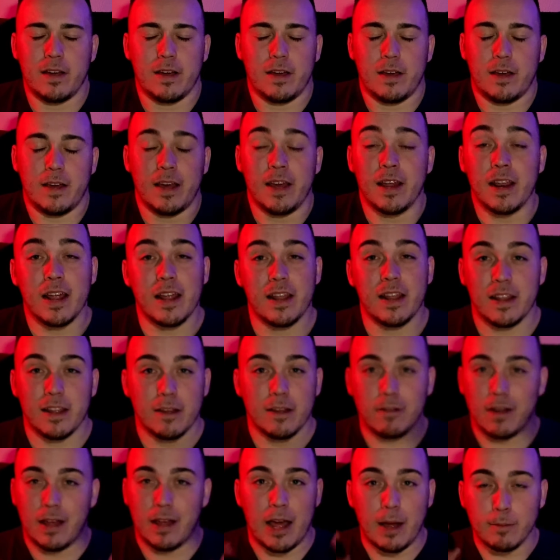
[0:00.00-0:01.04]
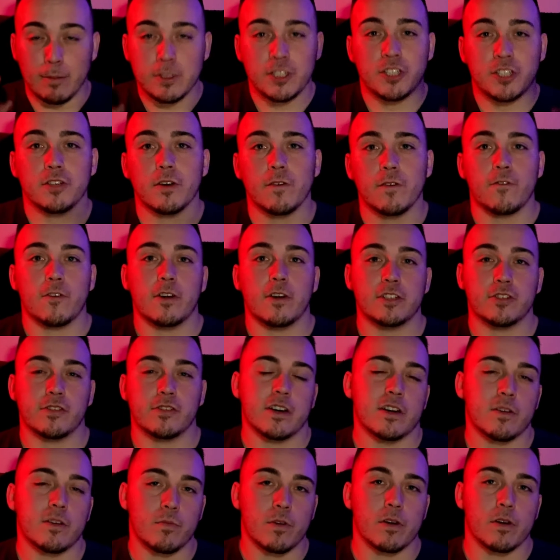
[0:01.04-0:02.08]
And I'm just so frustrated
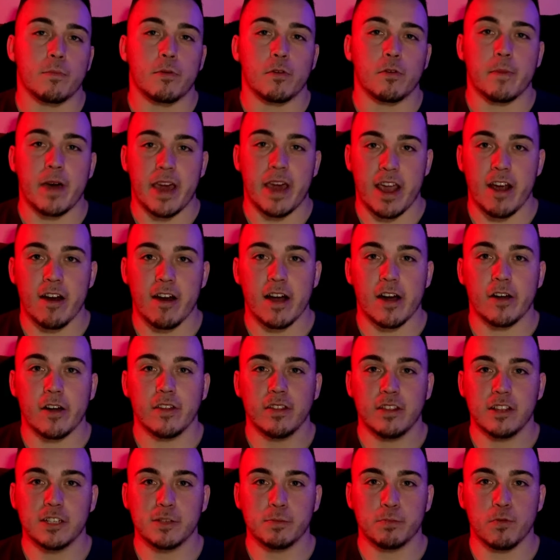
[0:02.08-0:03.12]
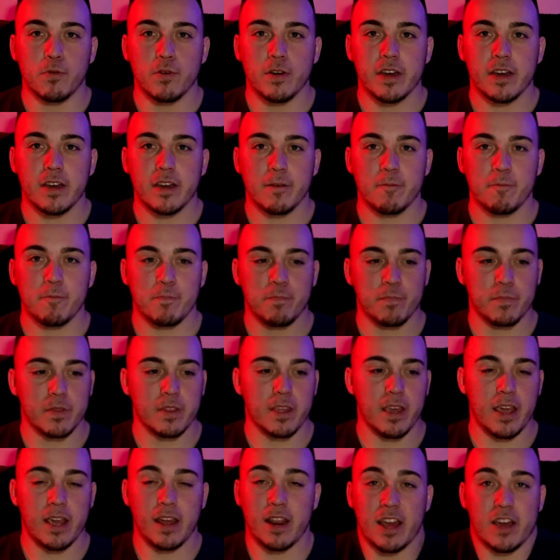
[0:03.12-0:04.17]
I want to pull my hair out at this point.
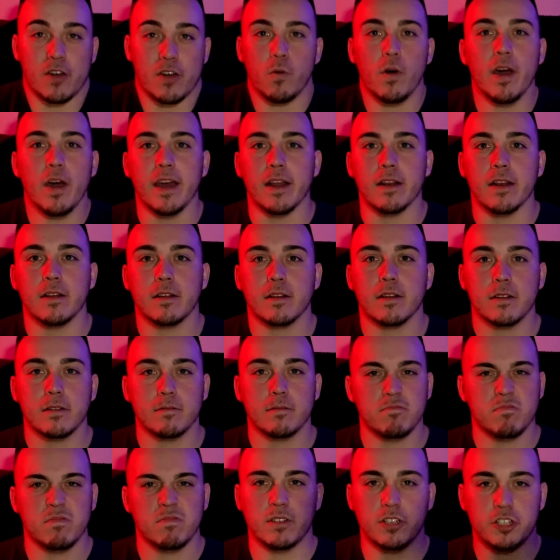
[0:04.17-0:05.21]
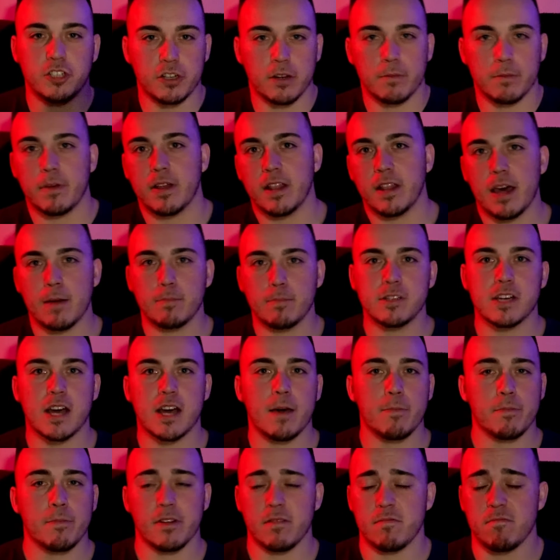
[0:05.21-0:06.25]
And I quit. Shut my
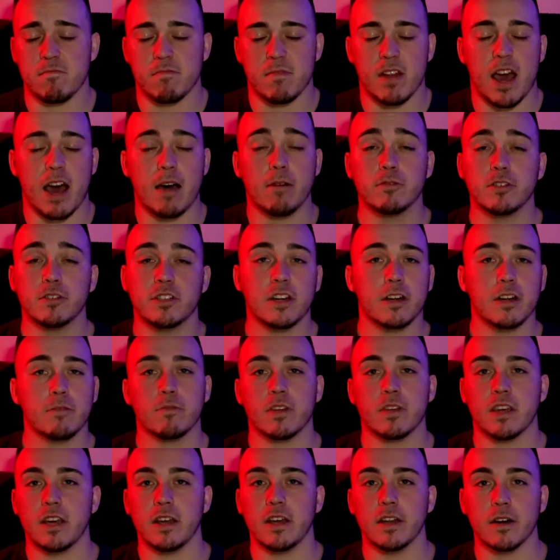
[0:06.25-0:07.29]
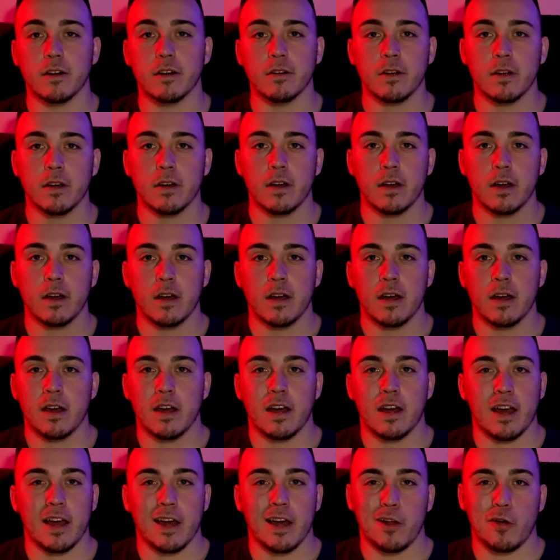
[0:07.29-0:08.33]
laptop and I was done with keto.
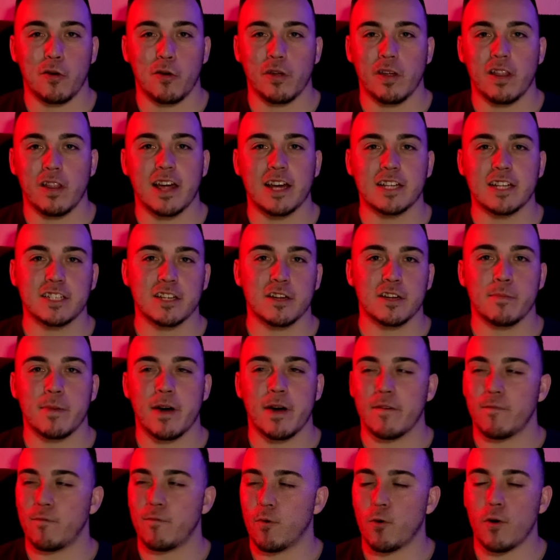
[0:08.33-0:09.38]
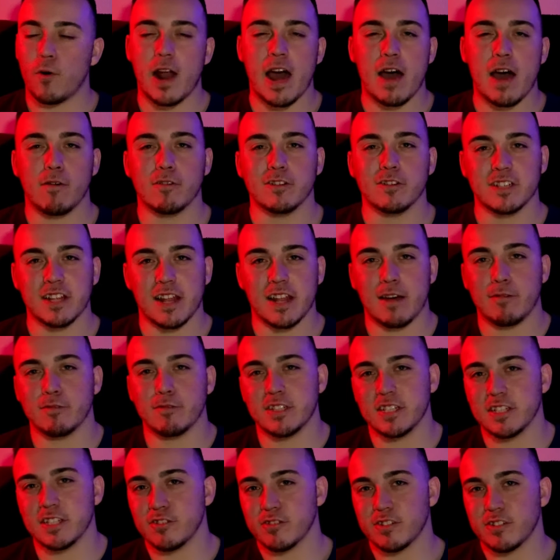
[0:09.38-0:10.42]
Only lasted about 4 hours that I was
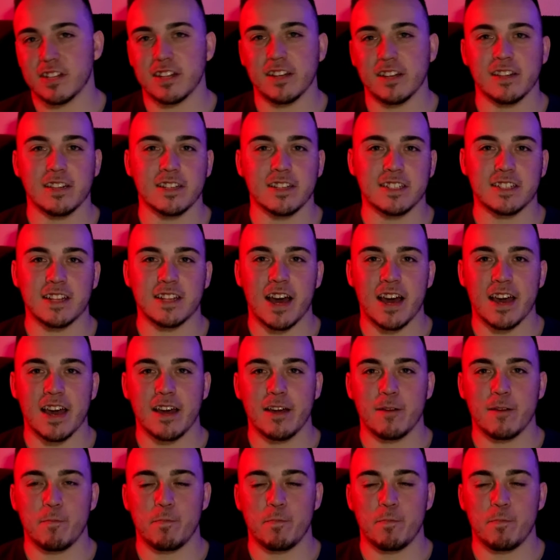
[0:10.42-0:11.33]
interested in this diet.